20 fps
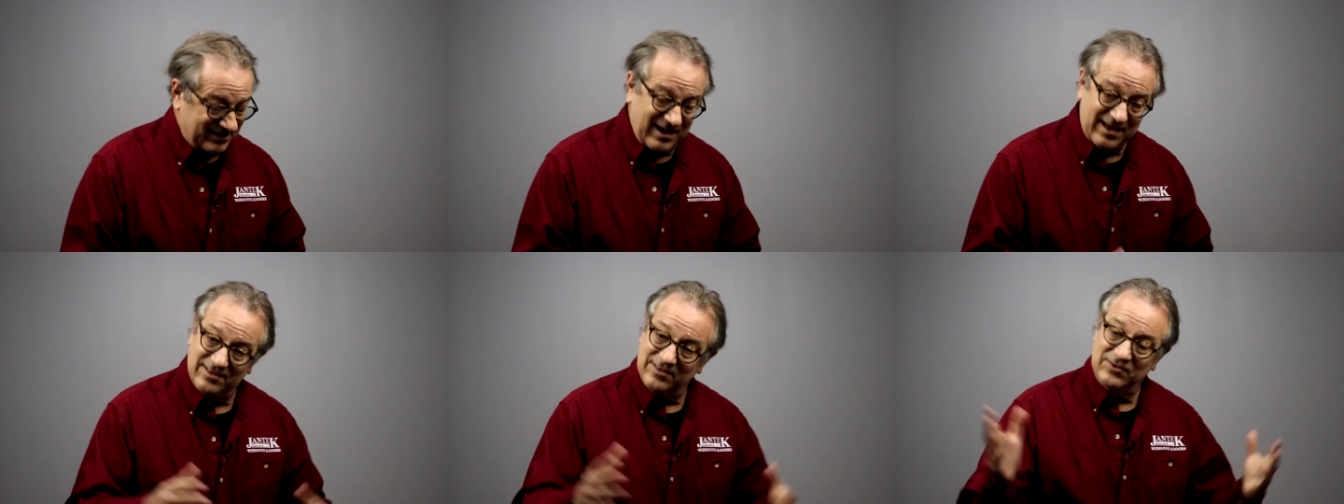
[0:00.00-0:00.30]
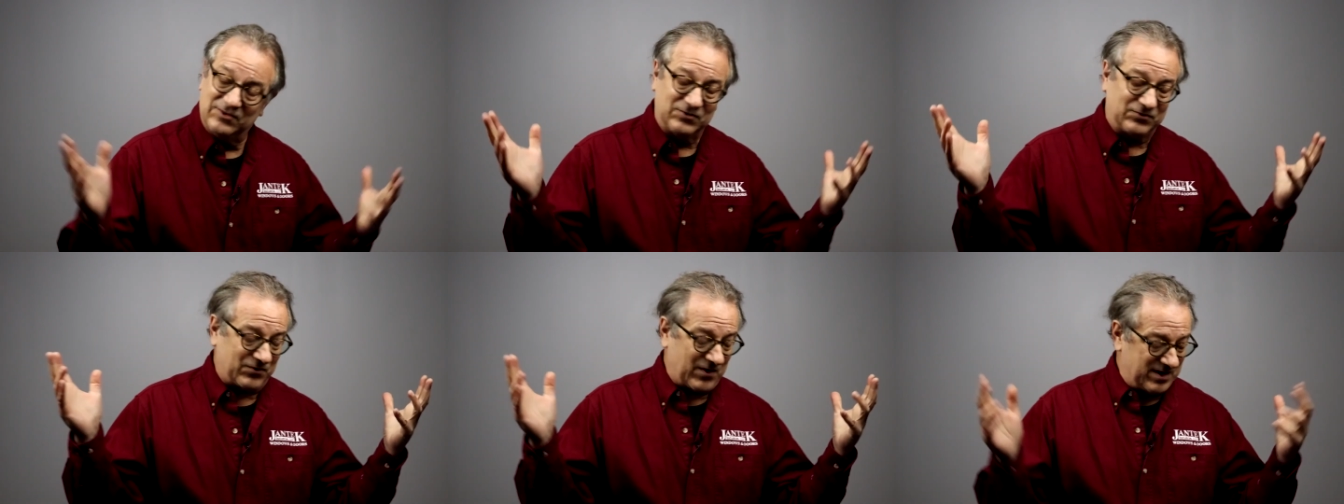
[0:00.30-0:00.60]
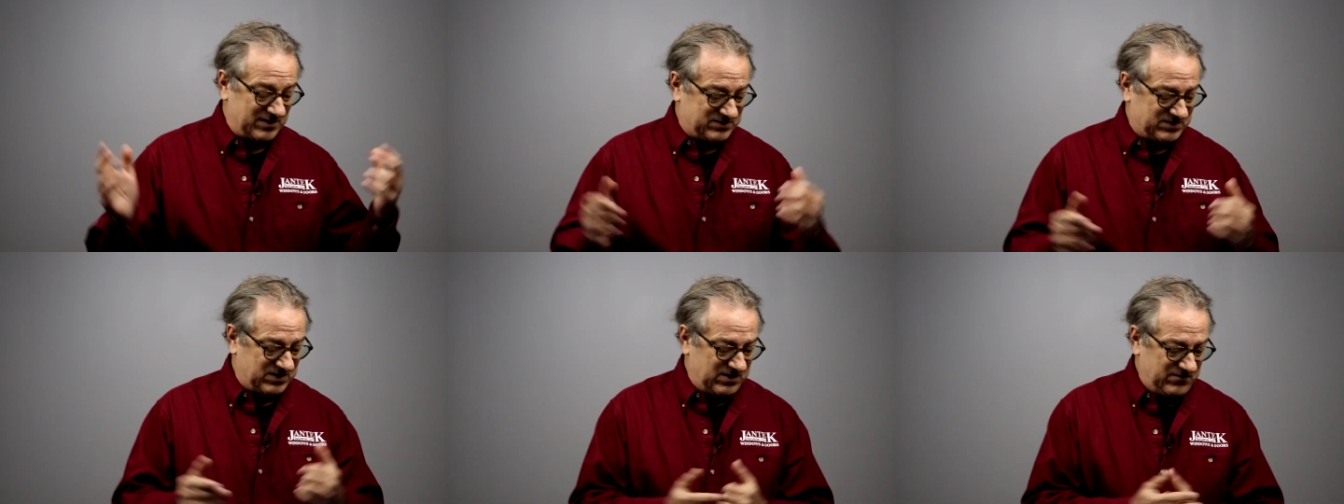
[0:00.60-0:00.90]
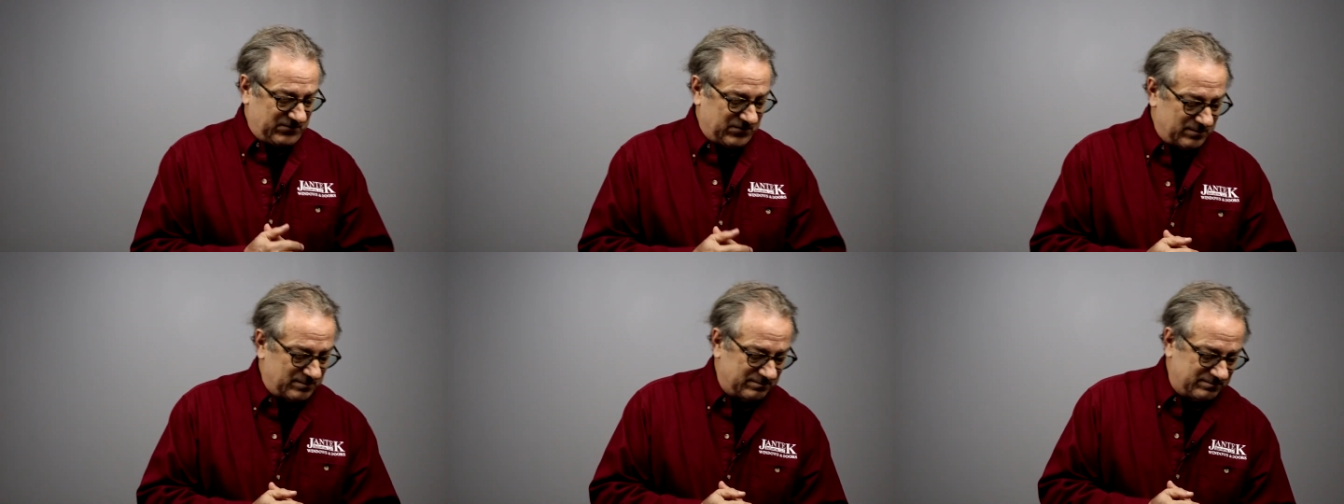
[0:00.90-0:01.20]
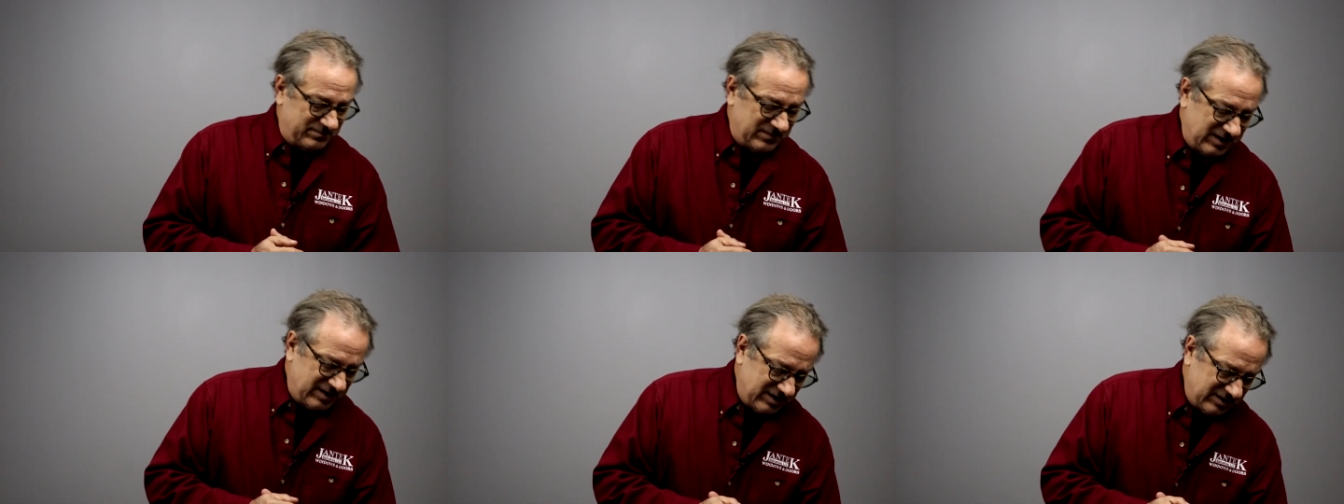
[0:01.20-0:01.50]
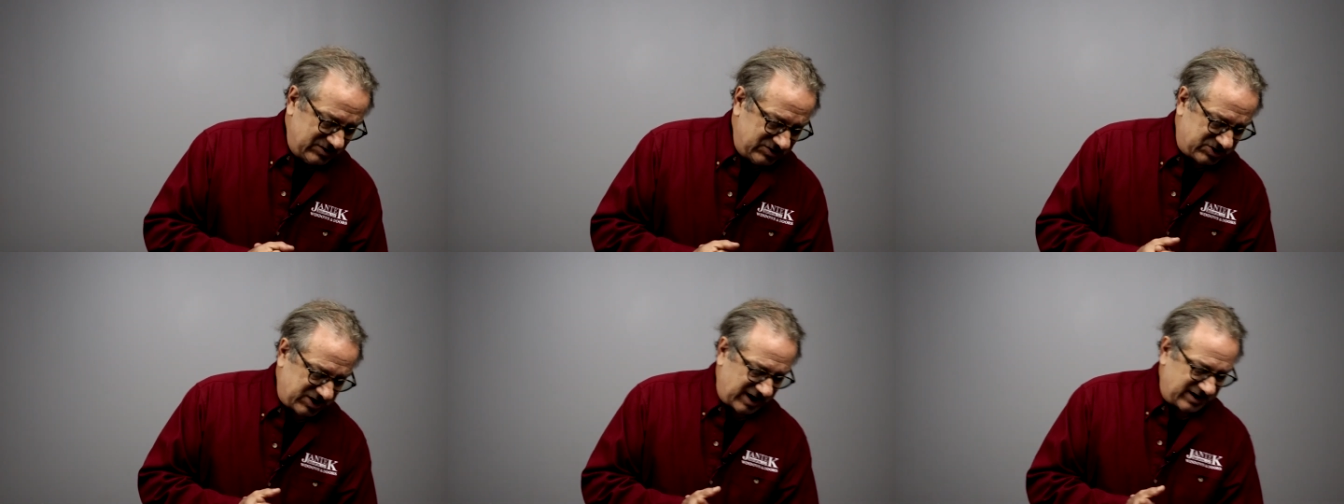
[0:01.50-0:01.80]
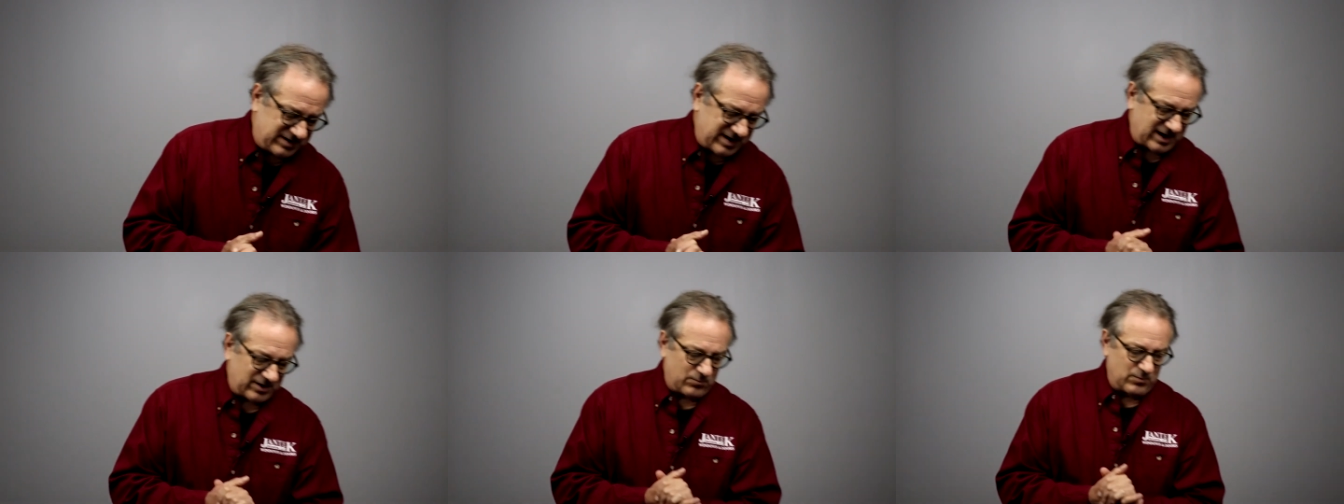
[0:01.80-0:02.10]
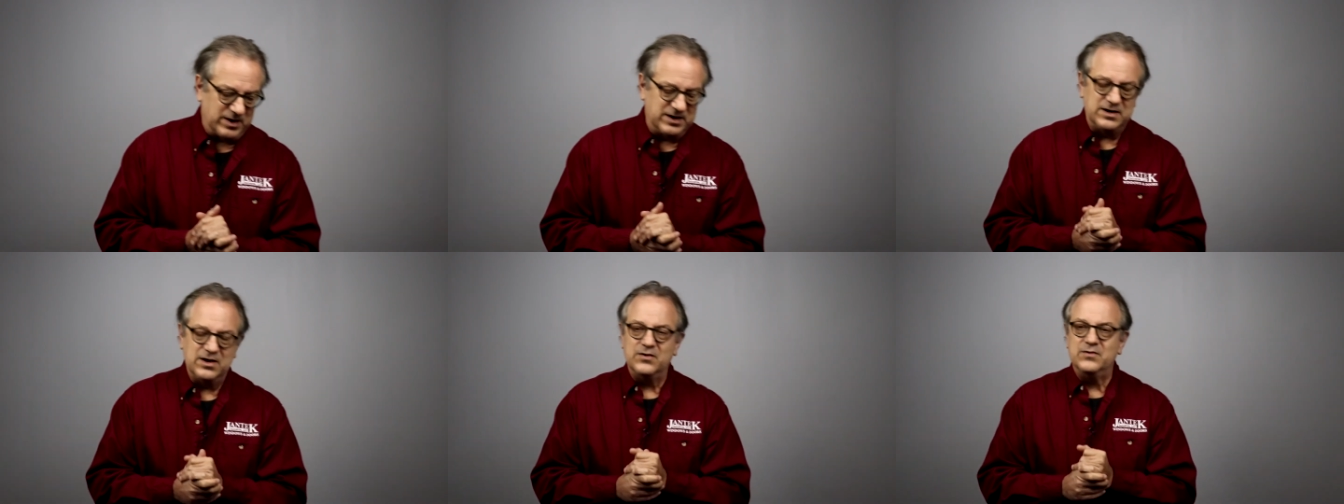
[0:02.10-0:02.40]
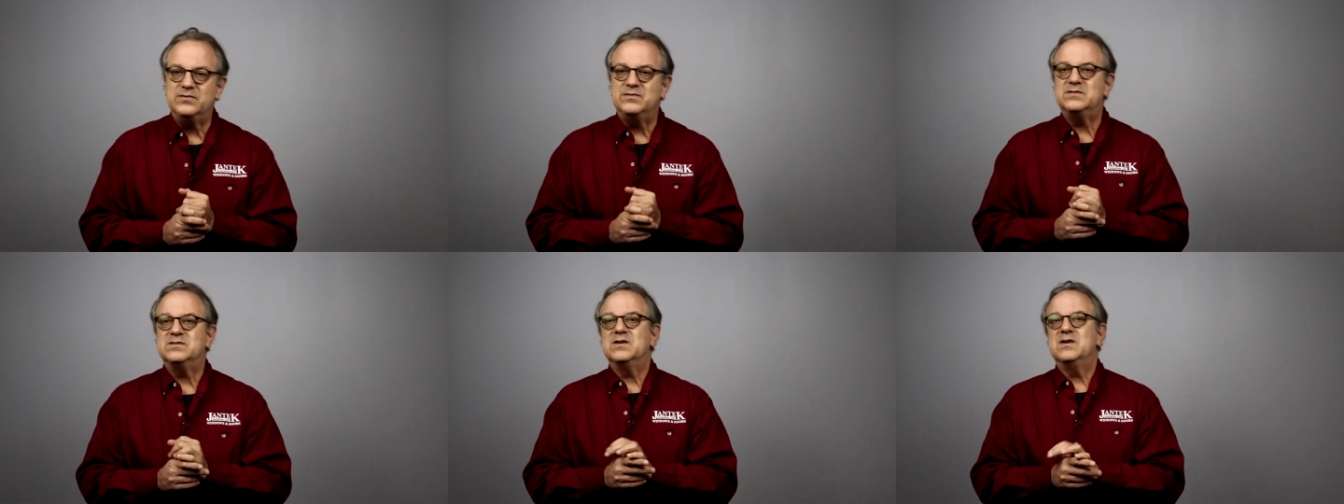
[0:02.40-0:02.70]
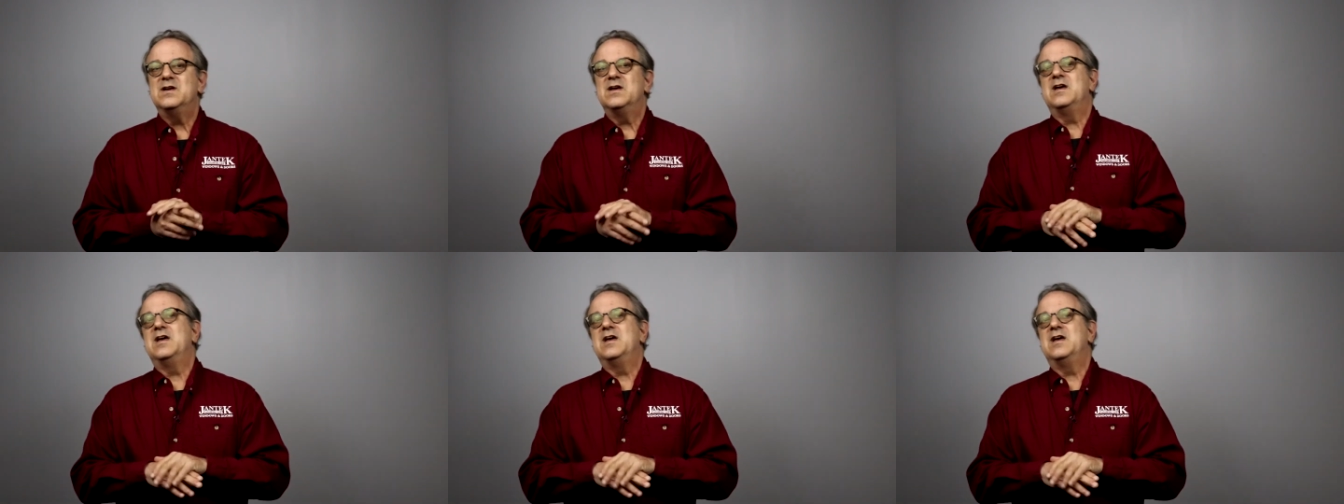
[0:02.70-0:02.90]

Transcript: again, this is Frank G from Jantek Windows,